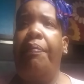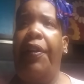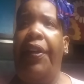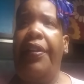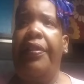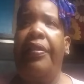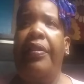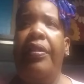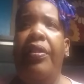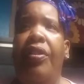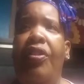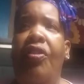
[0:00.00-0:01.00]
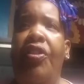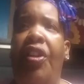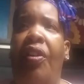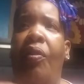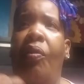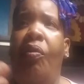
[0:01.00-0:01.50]
but you
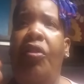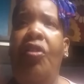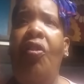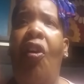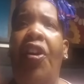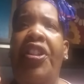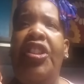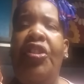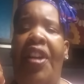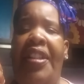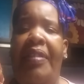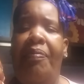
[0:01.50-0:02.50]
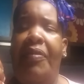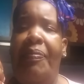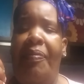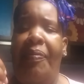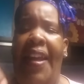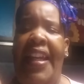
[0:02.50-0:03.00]
know, you ought to start
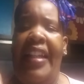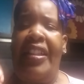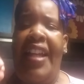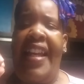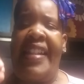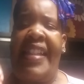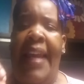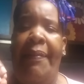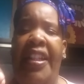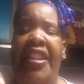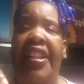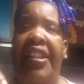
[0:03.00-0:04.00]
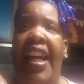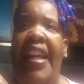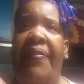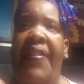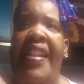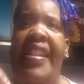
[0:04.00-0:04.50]
making examining your
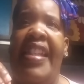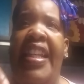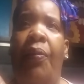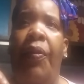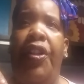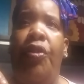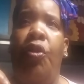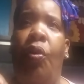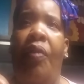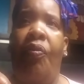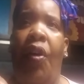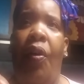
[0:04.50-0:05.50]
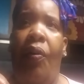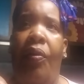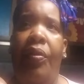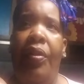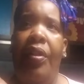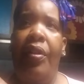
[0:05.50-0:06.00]
life and seeing where you're going wrong.